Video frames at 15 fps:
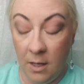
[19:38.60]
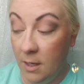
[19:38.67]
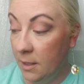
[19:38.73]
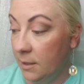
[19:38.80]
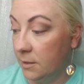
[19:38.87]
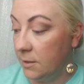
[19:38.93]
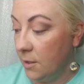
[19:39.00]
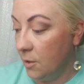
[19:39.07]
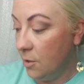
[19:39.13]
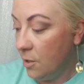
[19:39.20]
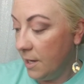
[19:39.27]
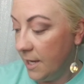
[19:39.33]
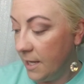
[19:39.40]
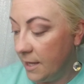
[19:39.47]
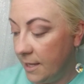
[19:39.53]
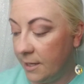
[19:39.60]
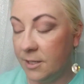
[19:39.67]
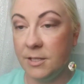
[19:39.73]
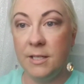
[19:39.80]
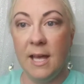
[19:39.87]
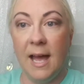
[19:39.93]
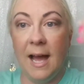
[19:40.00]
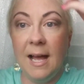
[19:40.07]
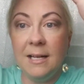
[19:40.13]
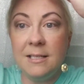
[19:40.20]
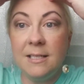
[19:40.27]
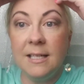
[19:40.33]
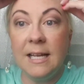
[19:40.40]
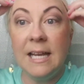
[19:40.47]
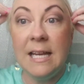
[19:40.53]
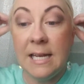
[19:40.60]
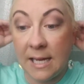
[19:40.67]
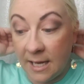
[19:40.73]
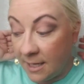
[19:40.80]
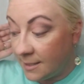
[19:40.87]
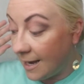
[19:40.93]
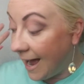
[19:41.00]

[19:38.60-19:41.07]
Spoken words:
So there's that. And